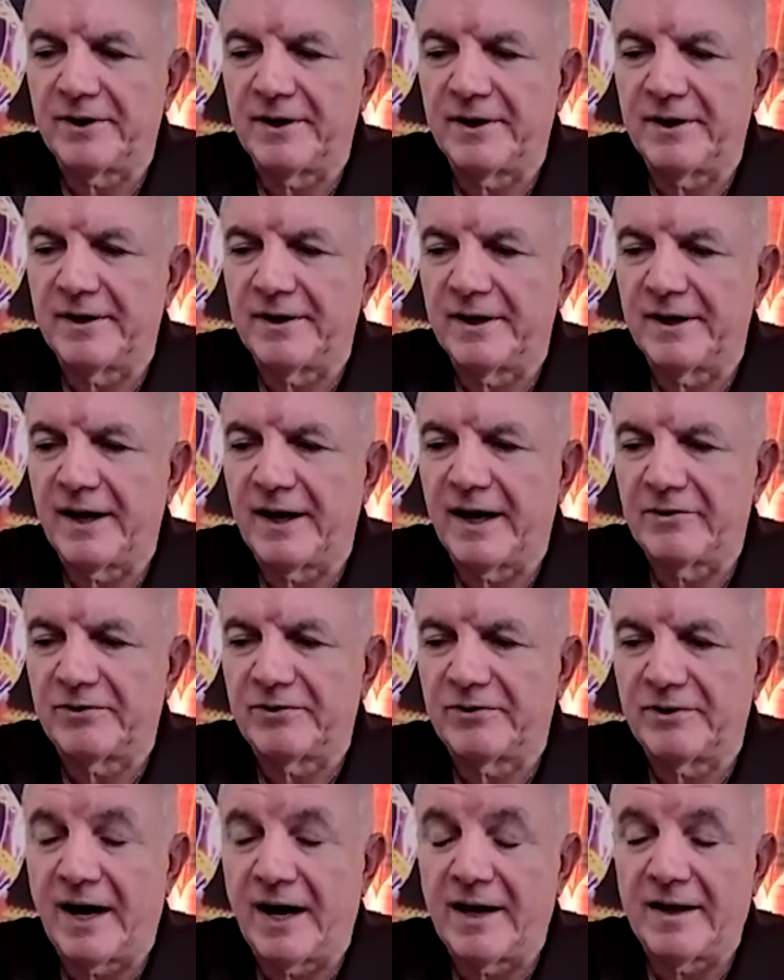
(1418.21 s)
and I
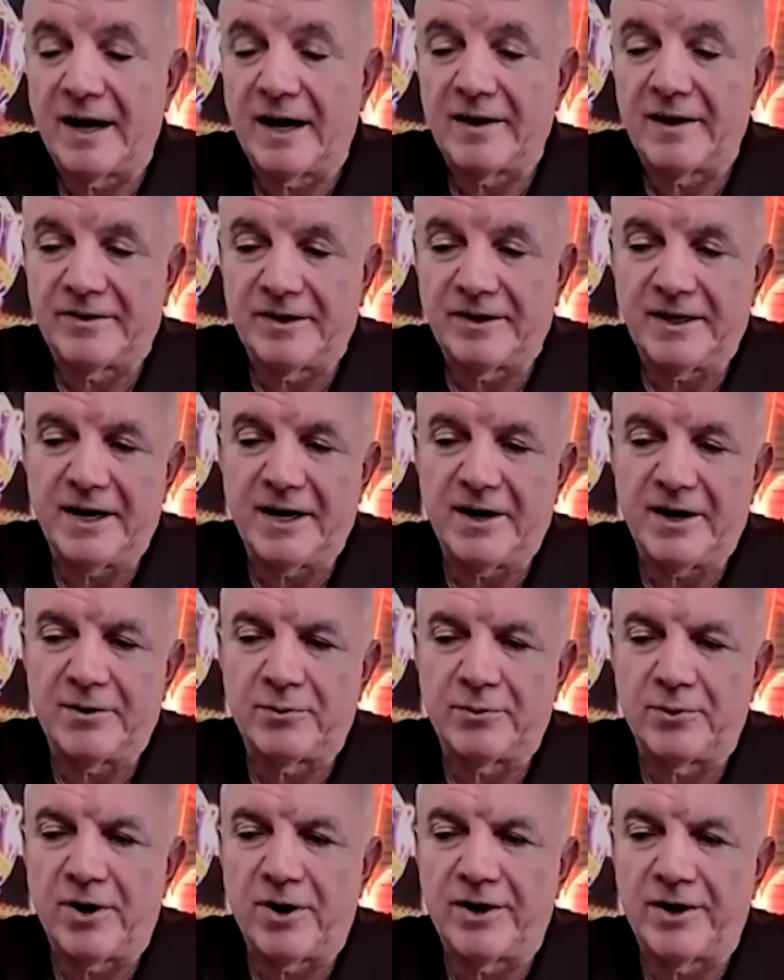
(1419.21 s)
said I think Aaron
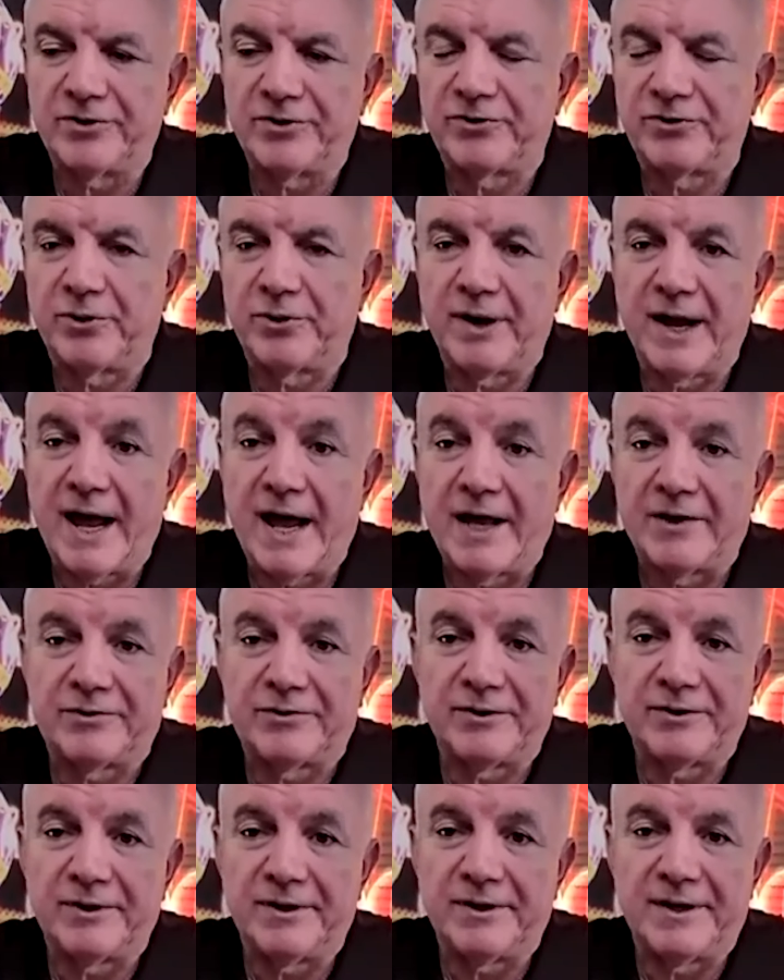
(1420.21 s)
Rodgers still
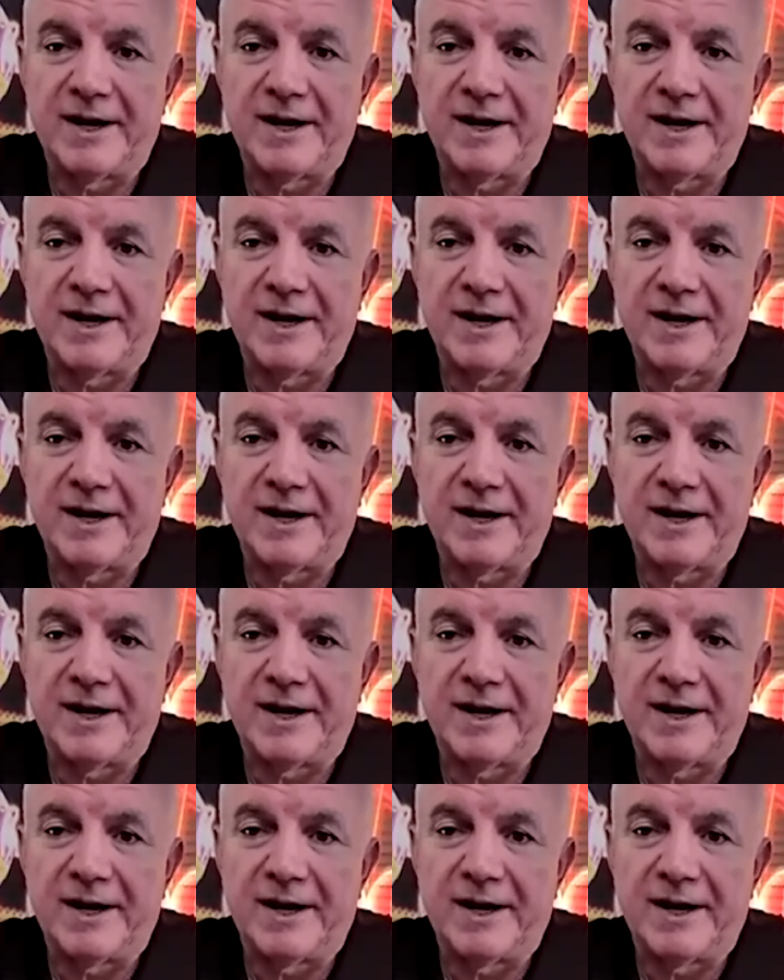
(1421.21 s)
has it,